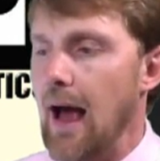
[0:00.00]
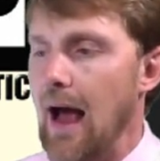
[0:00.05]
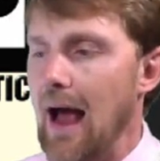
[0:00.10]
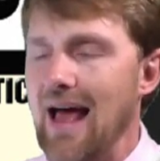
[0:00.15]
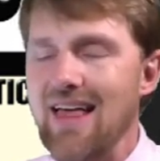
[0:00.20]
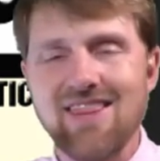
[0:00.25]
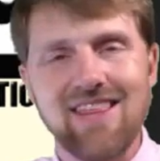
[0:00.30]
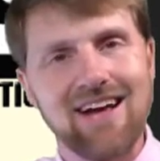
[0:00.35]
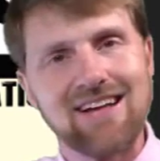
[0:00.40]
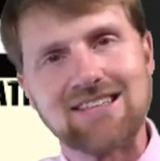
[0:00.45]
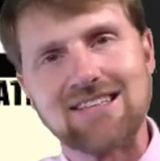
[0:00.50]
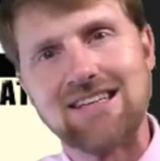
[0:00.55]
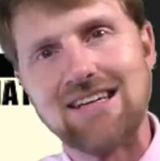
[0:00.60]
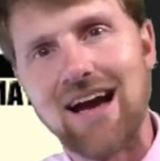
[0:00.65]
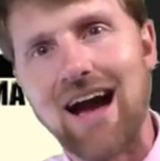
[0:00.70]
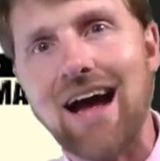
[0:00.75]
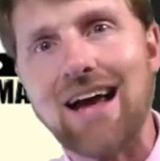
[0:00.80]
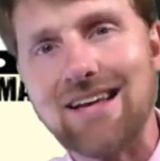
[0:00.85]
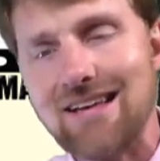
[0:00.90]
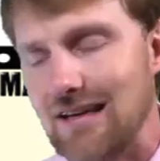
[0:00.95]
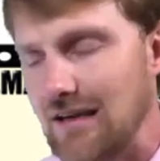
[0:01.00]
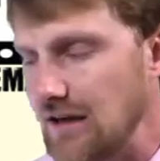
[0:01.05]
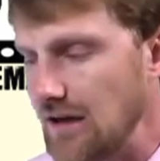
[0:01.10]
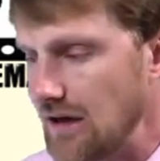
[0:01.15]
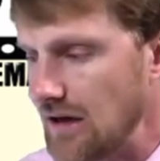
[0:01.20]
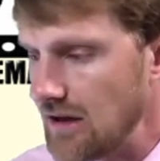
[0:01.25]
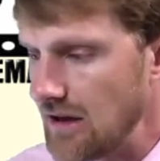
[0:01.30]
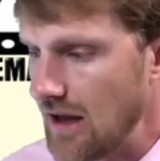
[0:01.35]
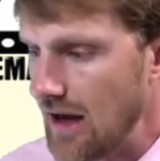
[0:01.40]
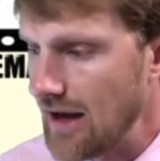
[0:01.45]
And that's the
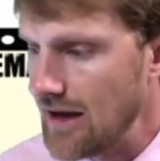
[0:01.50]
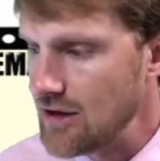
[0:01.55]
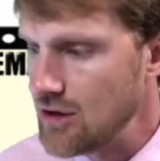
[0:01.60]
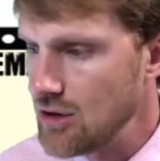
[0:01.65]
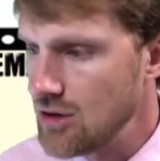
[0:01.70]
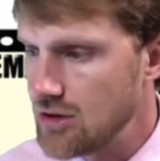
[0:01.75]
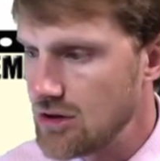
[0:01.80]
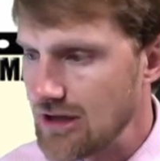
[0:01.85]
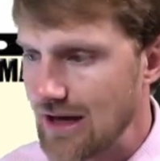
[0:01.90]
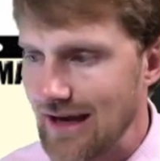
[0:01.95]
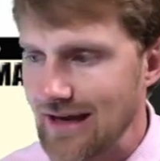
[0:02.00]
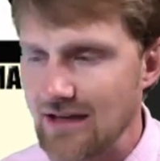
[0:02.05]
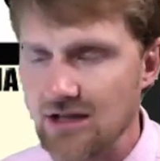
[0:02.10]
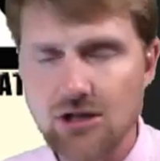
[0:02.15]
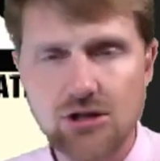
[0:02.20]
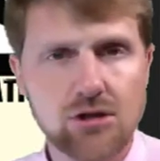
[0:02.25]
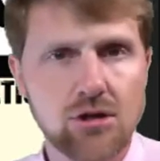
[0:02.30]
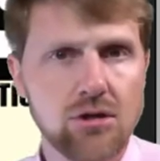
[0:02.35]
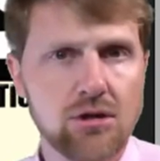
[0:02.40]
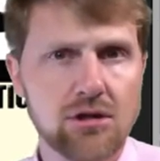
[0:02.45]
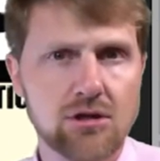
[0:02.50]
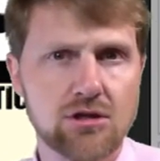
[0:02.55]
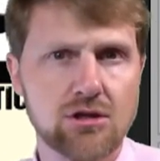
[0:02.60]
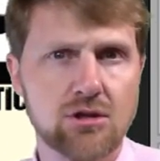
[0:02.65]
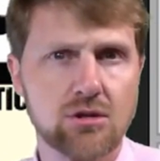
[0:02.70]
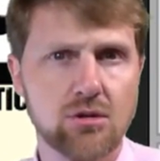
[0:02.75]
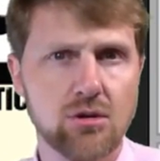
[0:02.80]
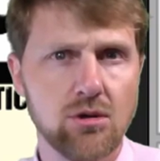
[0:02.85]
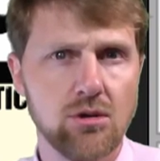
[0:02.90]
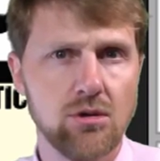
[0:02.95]
idea, that you take students
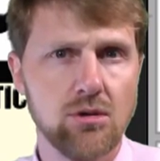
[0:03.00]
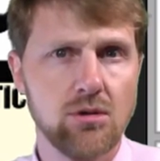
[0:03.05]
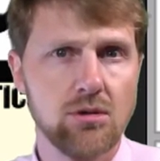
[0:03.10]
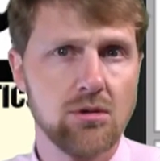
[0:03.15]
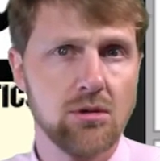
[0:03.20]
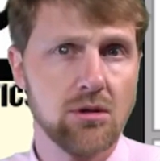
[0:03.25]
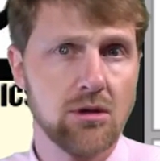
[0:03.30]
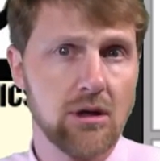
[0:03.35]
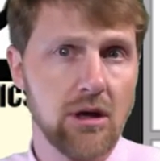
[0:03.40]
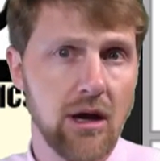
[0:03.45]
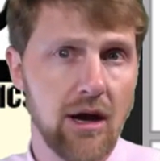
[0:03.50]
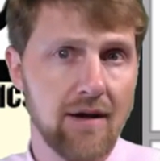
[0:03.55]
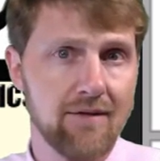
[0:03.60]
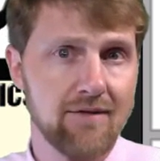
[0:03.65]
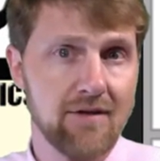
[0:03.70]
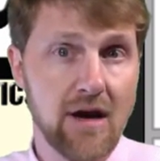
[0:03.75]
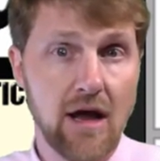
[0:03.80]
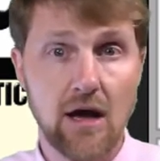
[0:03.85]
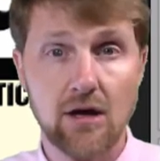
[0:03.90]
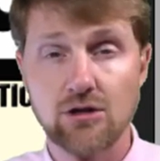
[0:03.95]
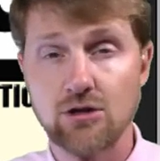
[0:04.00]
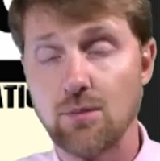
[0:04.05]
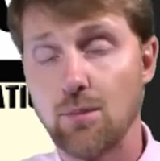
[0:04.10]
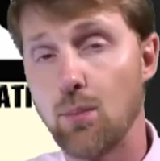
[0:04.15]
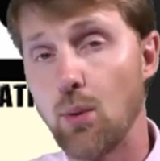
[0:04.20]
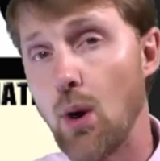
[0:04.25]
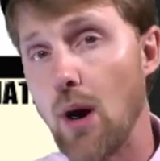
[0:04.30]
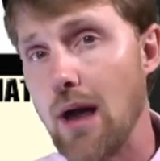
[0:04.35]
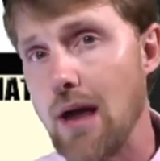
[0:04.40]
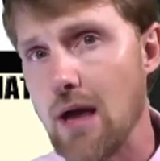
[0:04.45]
through kind of an
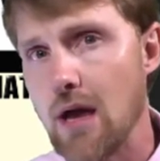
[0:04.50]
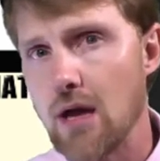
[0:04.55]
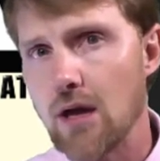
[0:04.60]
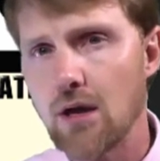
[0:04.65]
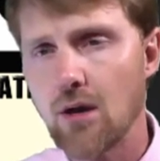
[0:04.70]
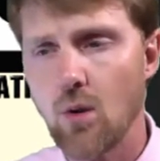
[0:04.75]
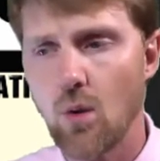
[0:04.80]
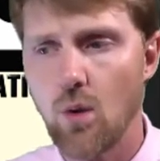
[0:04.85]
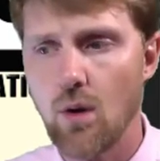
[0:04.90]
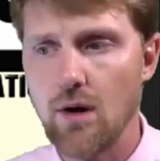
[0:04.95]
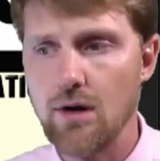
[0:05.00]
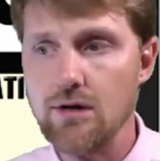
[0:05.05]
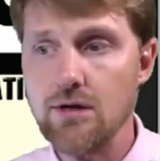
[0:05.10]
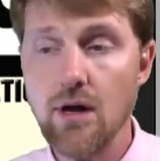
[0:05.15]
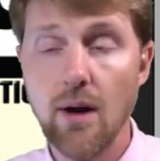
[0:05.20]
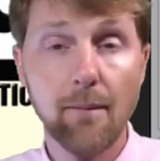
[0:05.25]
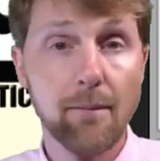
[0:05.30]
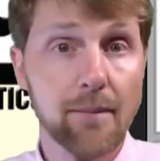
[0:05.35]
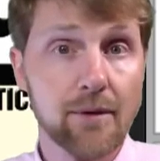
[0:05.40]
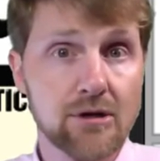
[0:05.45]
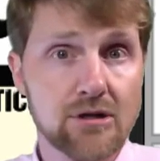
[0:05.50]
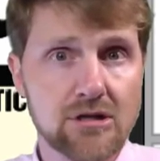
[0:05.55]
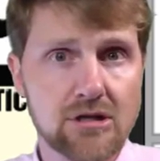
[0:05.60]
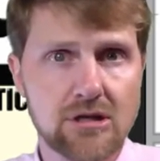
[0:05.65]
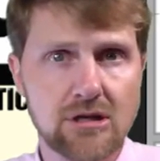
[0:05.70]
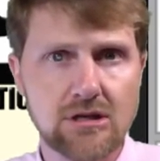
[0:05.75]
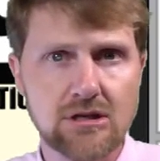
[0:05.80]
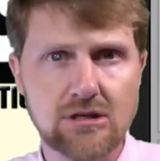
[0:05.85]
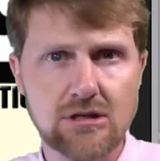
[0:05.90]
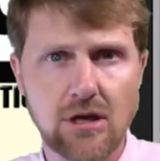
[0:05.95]
algebraic or a number
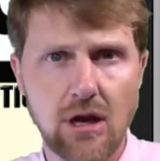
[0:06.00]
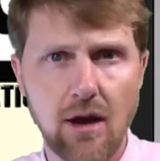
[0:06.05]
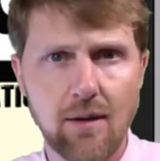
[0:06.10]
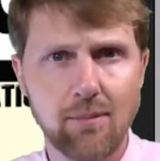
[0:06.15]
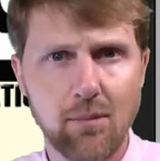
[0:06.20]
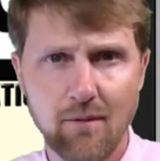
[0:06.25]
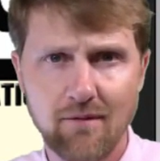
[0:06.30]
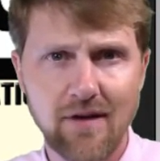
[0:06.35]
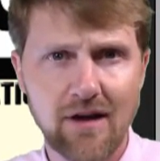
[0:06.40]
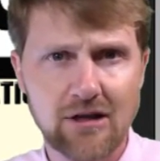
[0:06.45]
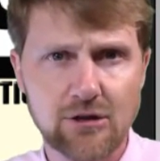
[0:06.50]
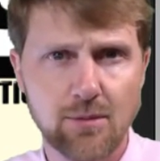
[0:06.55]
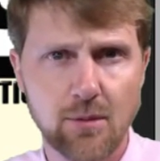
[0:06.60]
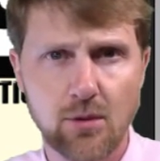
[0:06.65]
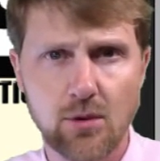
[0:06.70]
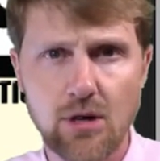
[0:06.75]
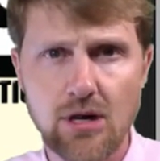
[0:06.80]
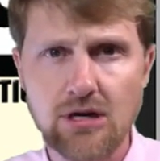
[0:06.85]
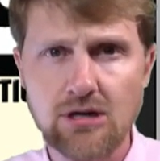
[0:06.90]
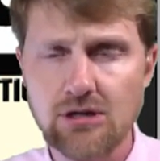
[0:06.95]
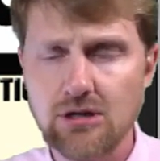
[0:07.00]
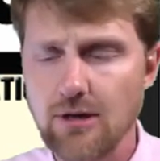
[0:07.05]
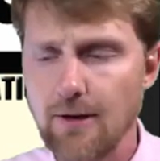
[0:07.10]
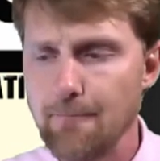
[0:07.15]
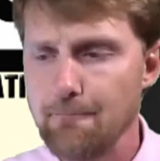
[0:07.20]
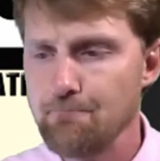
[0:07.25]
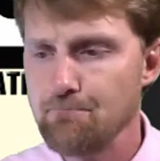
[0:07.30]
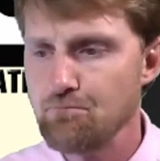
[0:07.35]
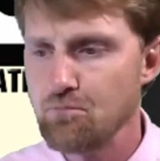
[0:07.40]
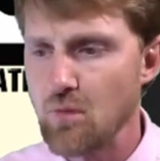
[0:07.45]
sense type of
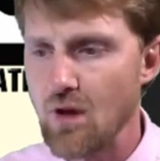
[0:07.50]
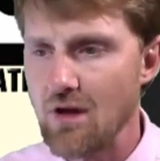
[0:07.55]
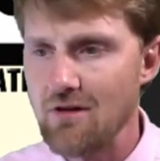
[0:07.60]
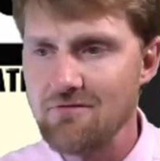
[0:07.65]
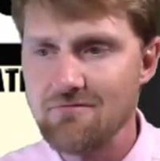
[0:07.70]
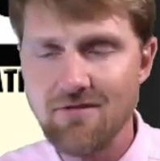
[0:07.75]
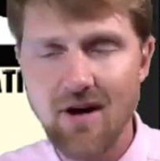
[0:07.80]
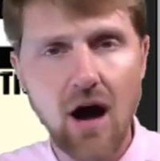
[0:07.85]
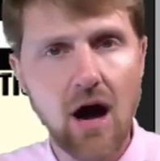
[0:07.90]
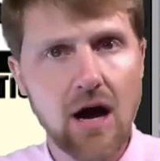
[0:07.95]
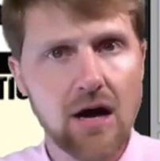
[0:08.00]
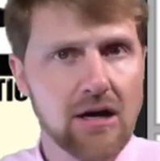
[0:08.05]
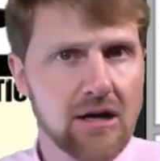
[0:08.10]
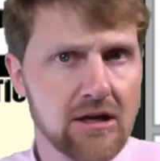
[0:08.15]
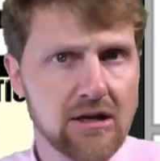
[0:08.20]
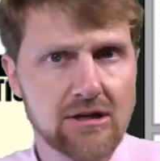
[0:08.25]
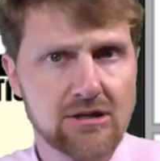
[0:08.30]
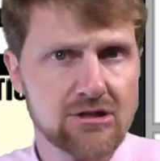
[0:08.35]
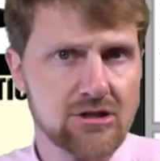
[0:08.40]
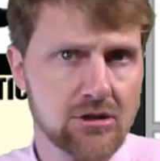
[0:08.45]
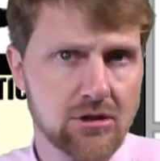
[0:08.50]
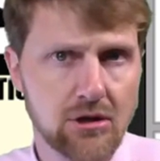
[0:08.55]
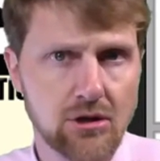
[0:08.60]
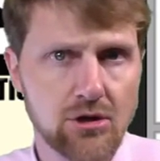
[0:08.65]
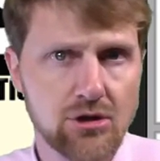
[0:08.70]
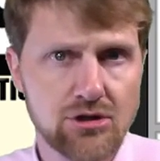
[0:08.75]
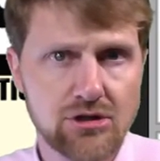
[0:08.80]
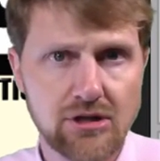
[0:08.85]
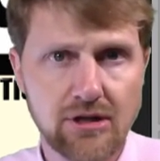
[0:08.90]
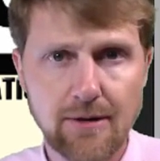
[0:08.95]
exploration, finding a
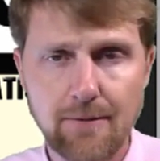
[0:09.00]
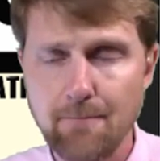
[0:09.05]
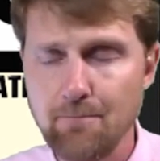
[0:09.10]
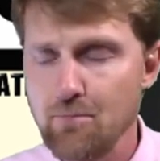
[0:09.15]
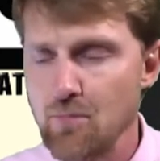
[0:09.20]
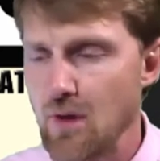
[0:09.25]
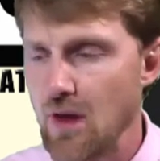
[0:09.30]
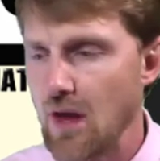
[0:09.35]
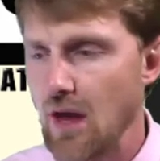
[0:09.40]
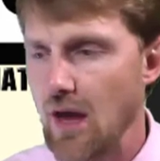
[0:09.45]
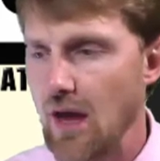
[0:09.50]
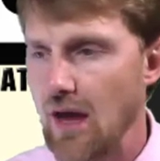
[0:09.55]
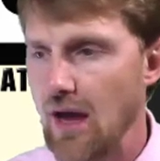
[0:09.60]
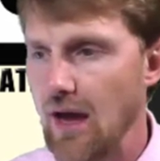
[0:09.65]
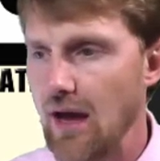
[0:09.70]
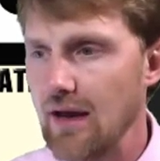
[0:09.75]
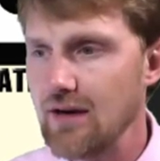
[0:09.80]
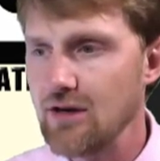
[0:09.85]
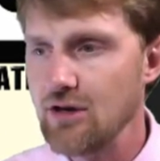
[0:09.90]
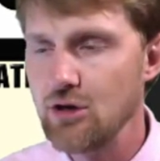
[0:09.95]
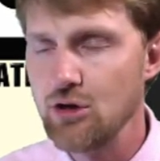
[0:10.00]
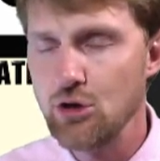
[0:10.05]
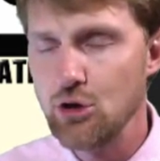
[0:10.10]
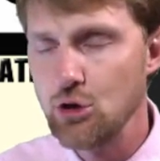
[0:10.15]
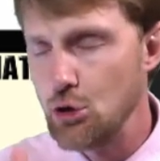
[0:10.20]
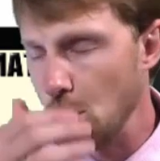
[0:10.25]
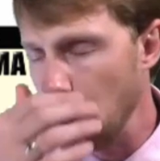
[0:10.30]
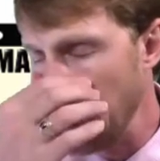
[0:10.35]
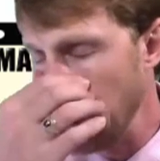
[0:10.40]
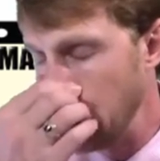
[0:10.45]
solution, and
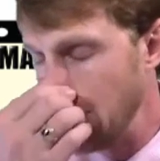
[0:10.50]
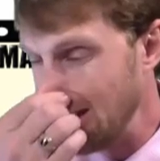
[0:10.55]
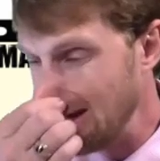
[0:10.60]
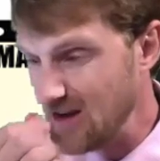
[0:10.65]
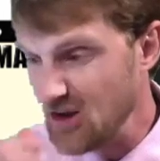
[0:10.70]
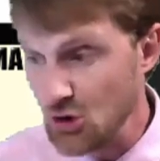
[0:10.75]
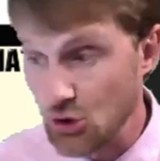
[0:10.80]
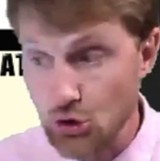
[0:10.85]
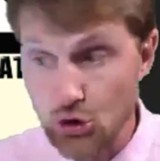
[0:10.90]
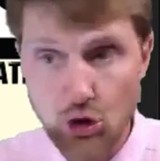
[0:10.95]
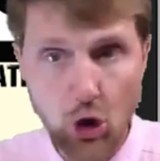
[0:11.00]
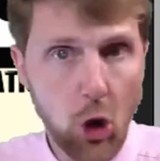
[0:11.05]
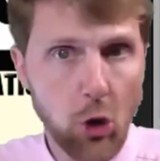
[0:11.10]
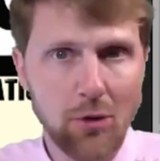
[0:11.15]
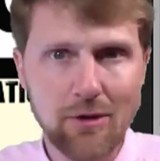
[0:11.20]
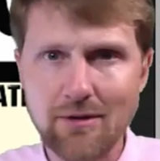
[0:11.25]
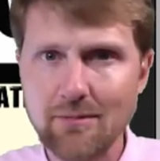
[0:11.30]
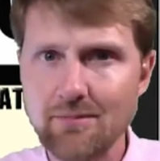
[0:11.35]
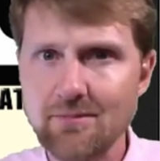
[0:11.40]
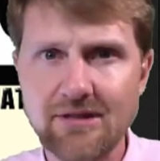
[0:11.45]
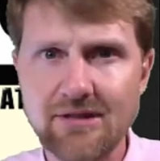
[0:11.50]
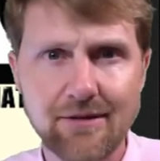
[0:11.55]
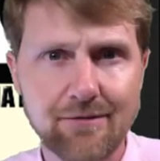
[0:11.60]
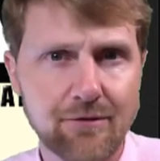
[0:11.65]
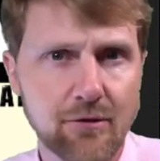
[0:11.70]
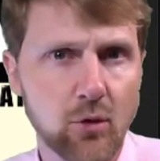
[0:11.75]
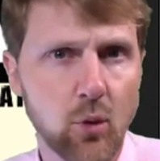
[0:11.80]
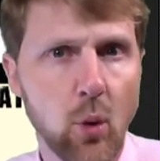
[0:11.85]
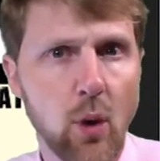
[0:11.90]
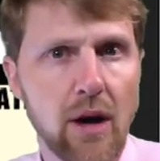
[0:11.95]
then you show them
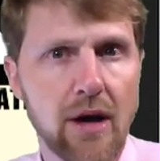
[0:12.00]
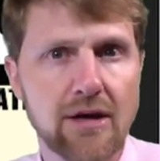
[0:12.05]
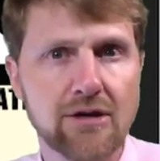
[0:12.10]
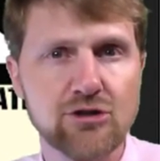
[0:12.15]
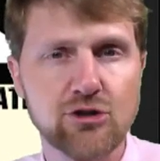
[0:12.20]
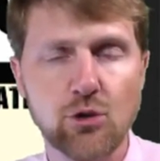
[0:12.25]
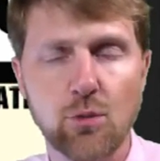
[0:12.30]
different ways.